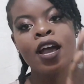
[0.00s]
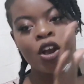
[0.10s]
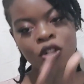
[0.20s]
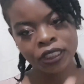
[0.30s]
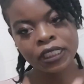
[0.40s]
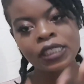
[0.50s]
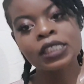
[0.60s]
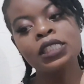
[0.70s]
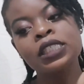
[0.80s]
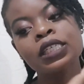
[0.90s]
a
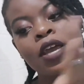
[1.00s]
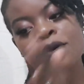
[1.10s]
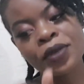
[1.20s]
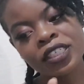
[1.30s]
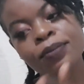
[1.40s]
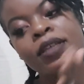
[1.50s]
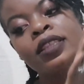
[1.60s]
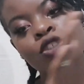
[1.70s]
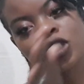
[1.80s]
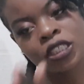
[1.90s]
consistent regimen
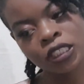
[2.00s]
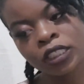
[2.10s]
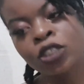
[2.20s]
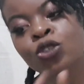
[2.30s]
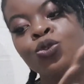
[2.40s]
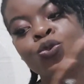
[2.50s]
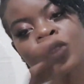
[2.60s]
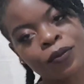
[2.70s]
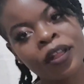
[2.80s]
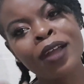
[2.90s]
that you can stick to,
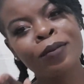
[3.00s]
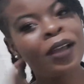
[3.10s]
that will help.